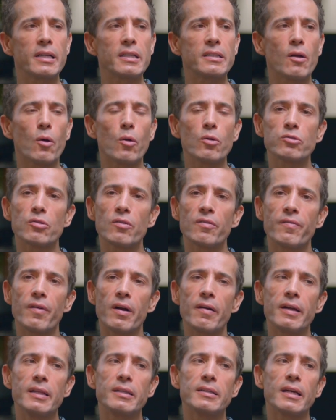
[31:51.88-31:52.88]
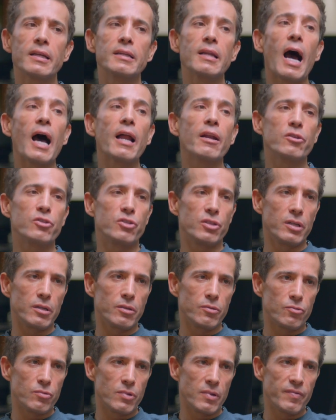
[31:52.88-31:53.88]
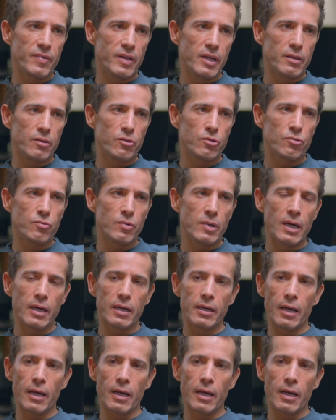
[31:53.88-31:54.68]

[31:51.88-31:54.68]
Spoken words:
it is also a very technology-driven industry.